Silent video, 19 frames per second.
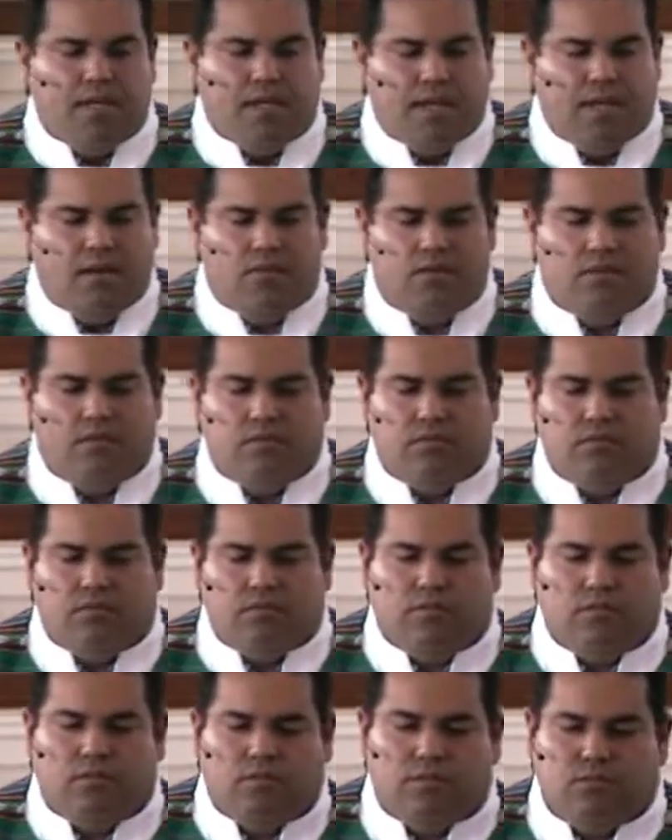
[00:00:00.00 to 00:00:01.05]
And
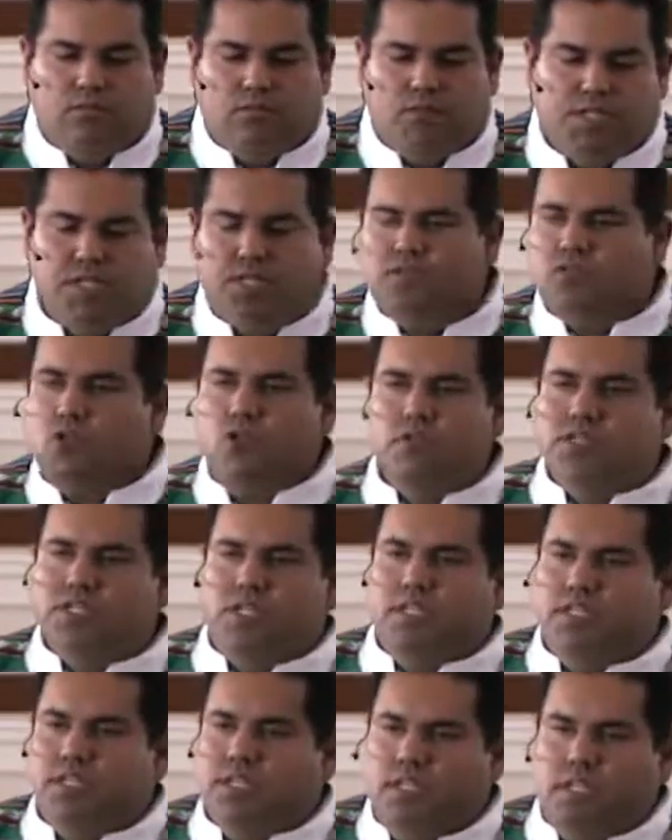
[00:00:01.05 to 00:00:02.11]
we say, of course
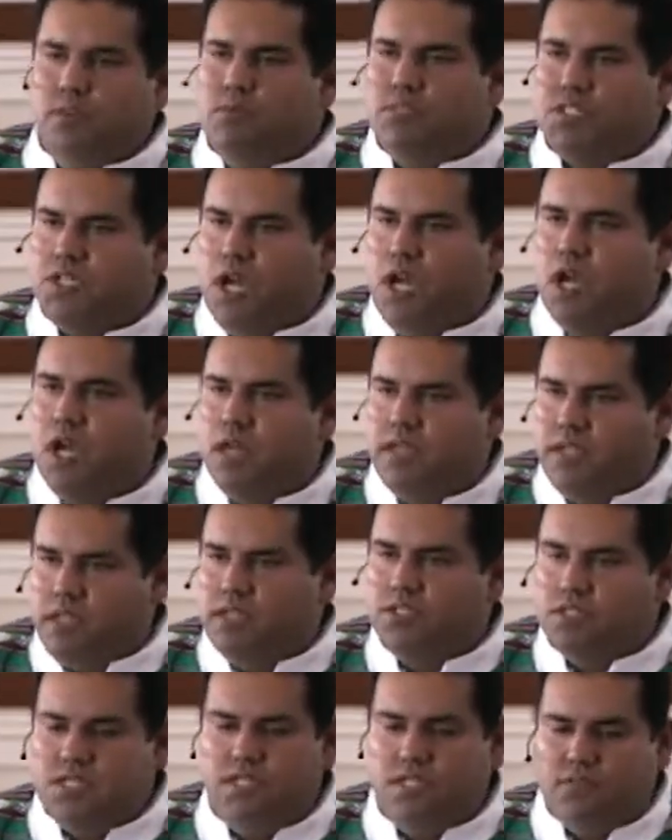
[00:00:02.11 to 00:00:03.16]
he did. He was God. He
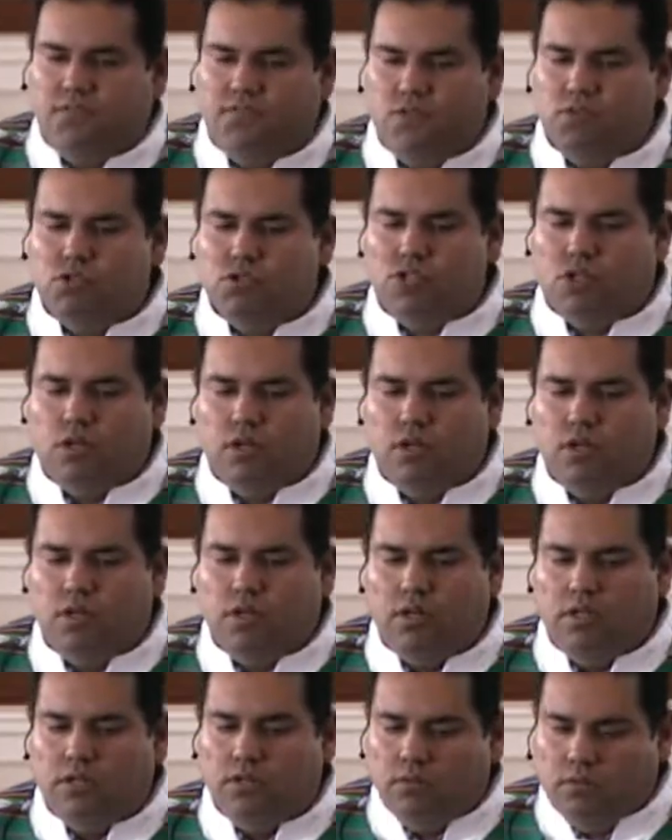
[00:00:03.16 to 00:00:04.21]
could see the future.
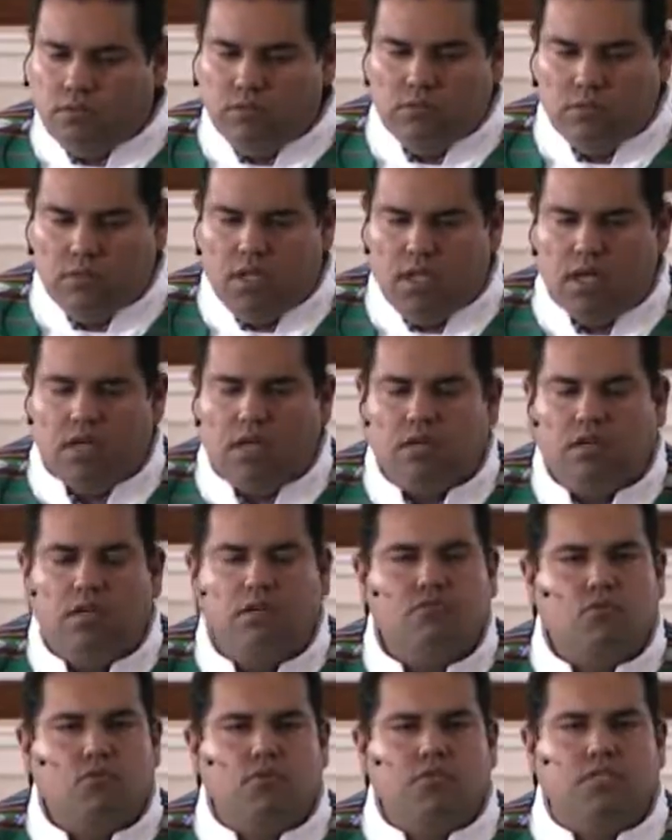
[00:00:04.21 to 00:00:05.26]
Yeah,
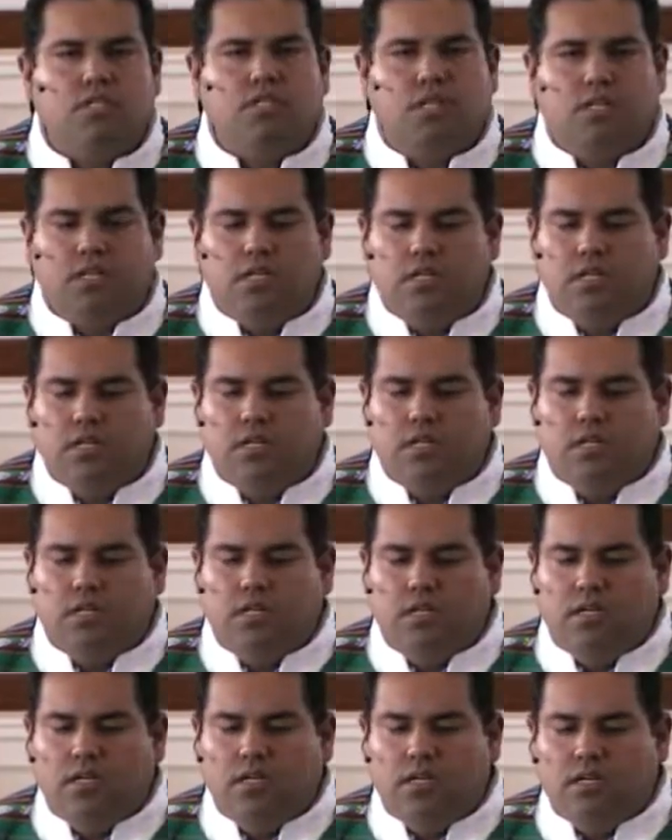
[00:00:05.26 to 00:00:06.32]
of course he did.
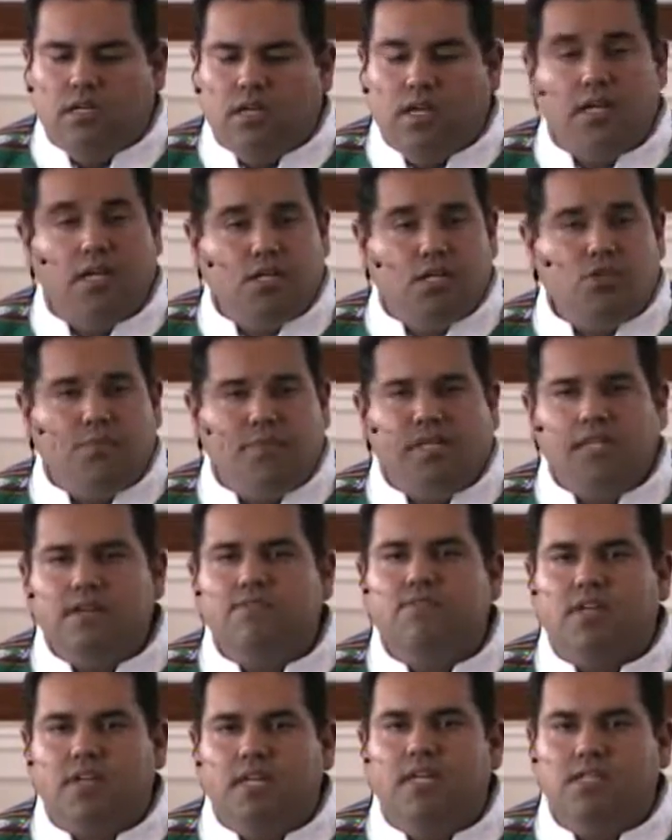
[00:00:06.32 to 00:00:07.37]
And I do believe
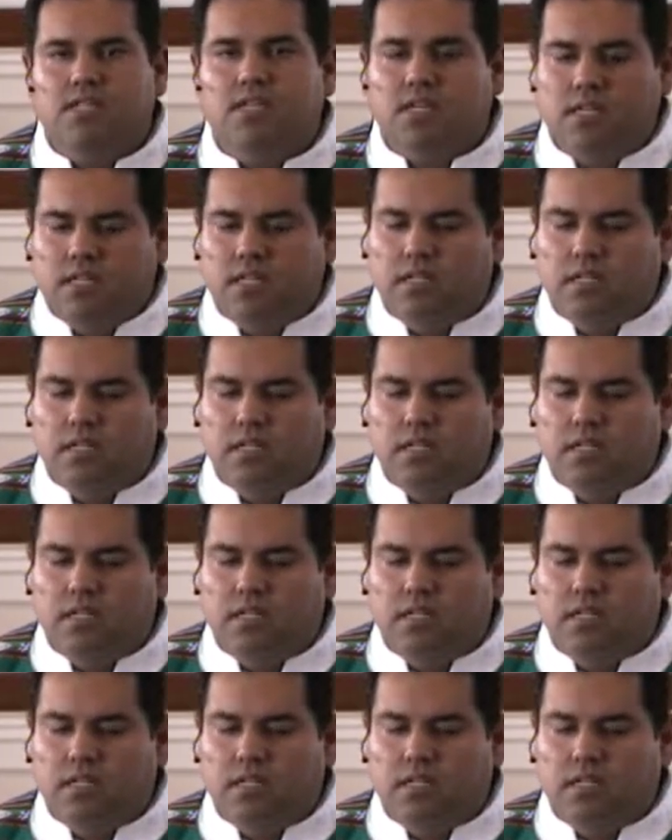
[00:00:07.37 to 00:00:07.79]
that he did.